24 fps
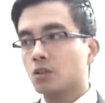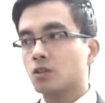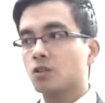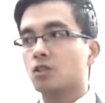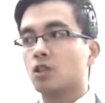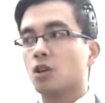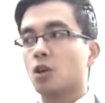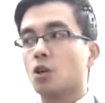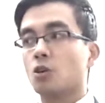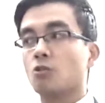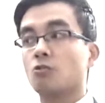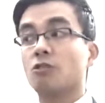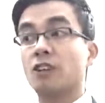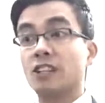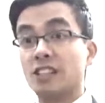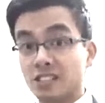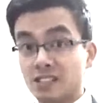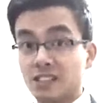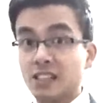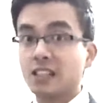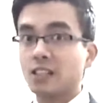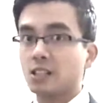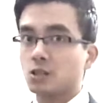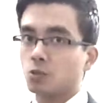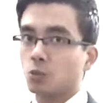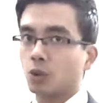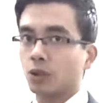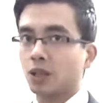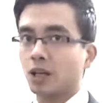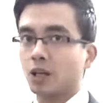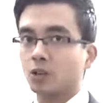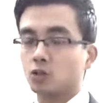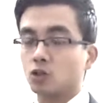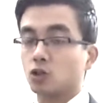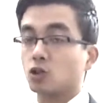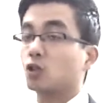to receive this
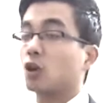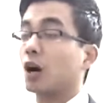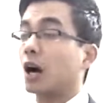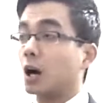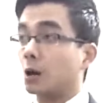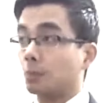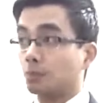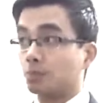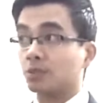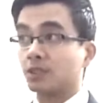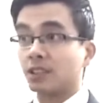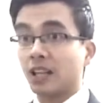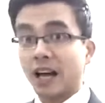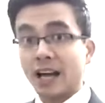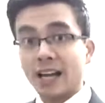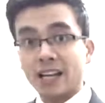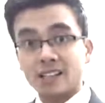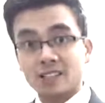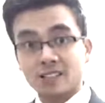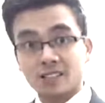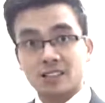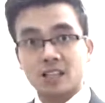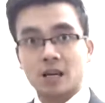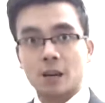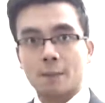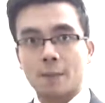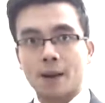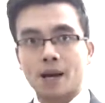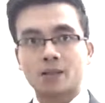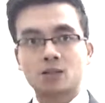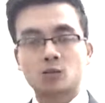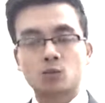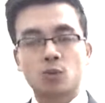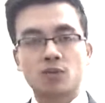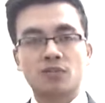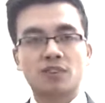100 to update the
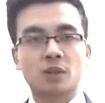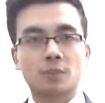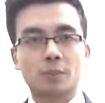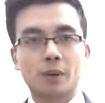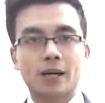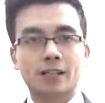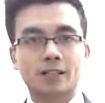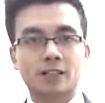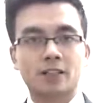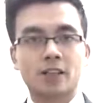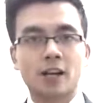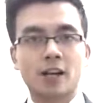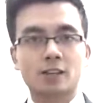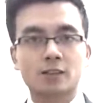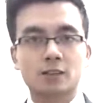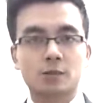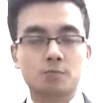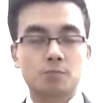amount within the bank account,